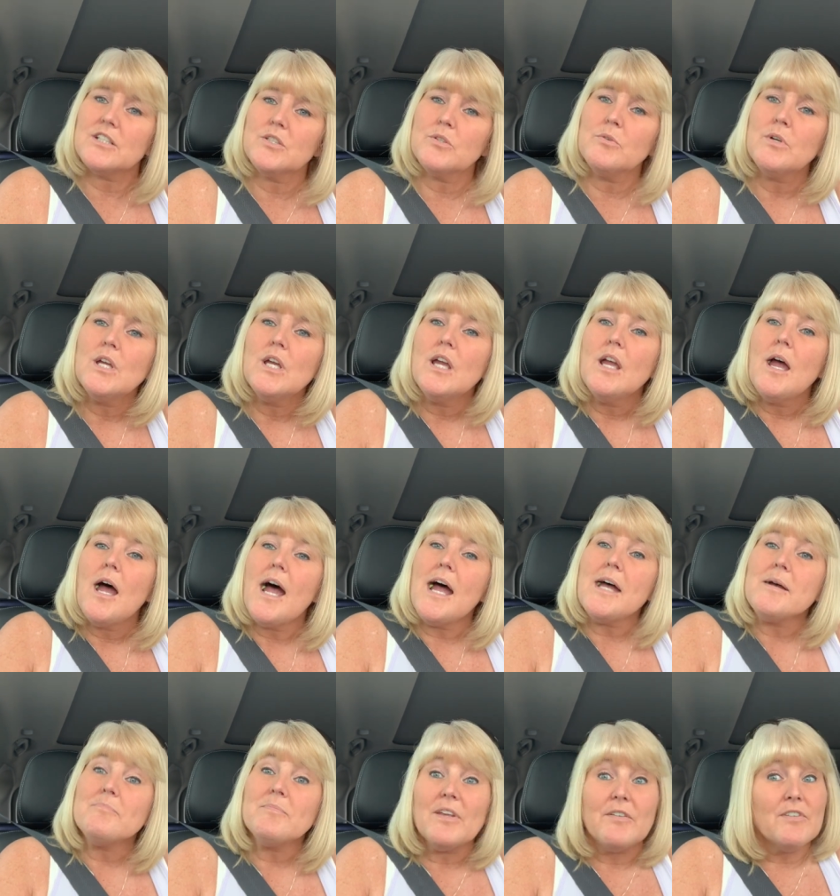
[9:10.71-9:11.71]
So
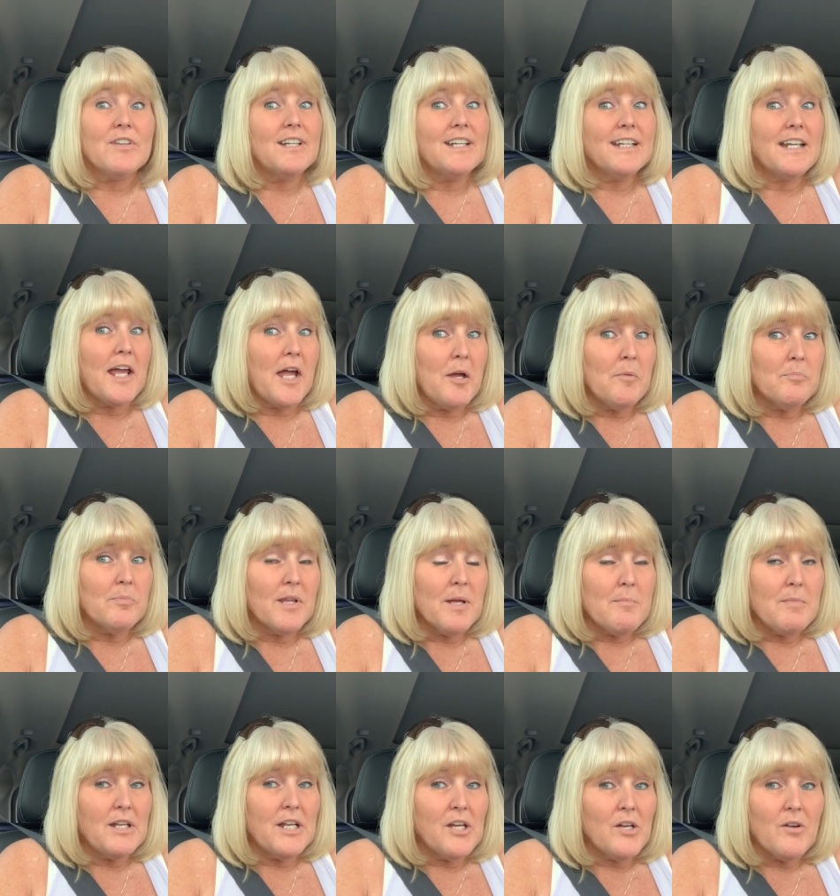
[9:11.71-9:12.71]
um, if you need help, let
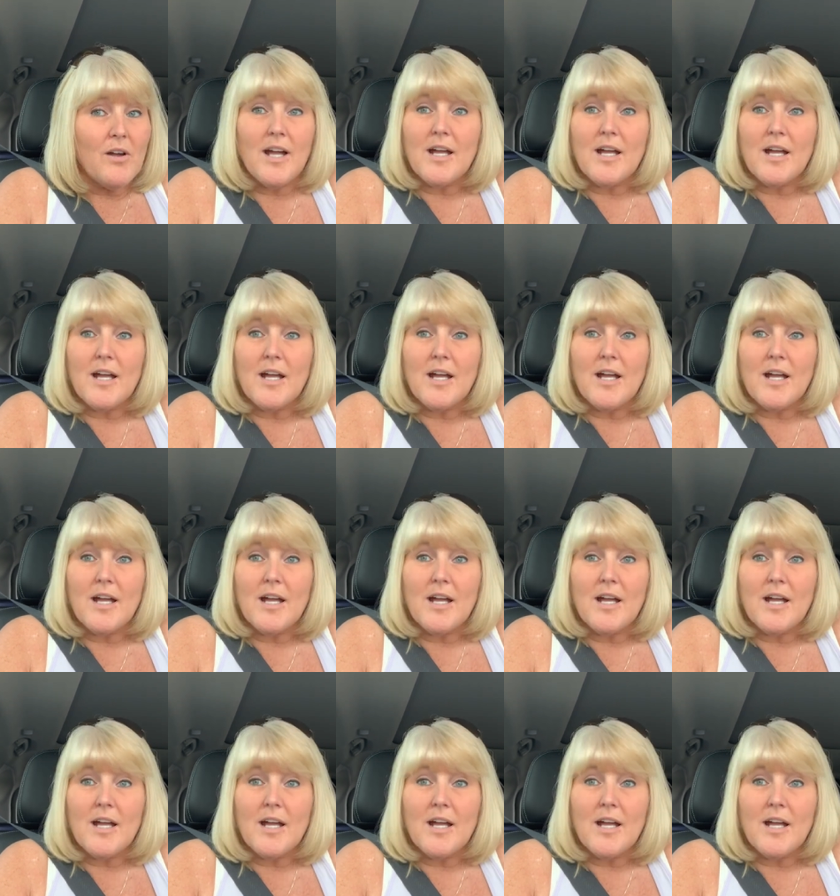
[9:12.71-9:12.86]
me know.